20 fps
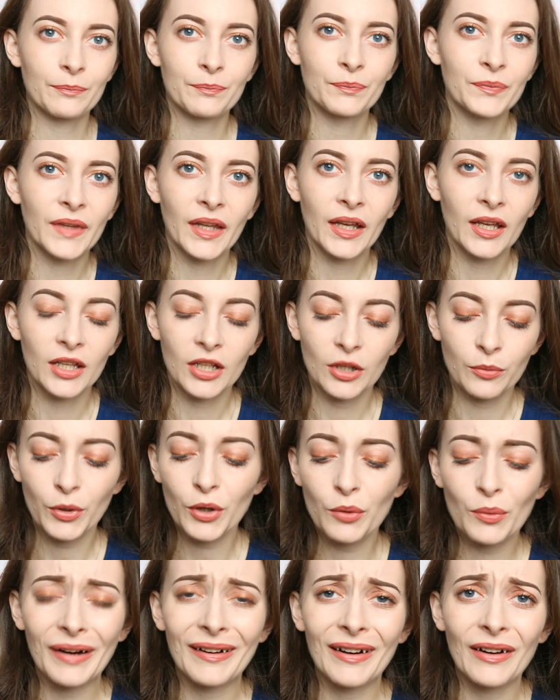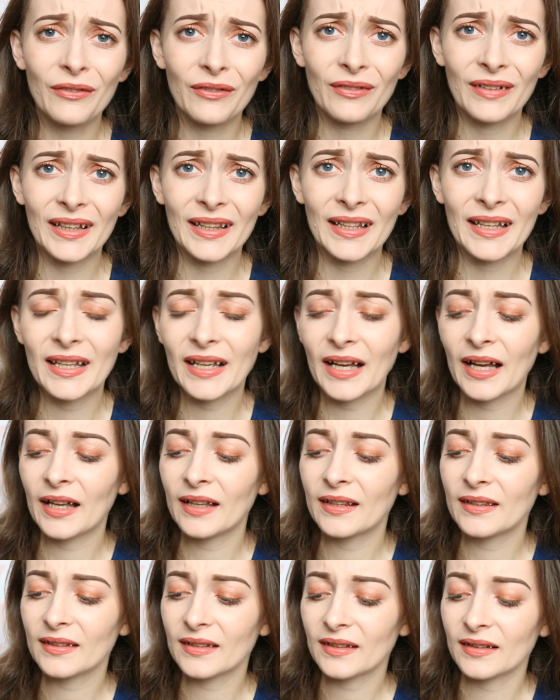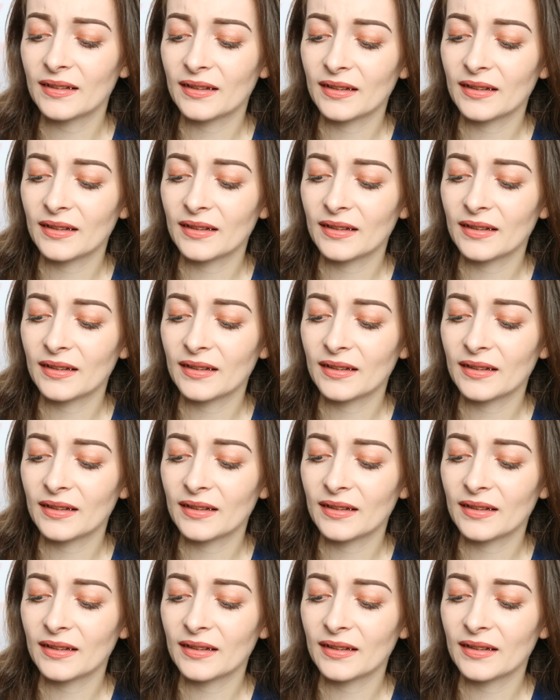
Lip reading: You can put it wherever really, and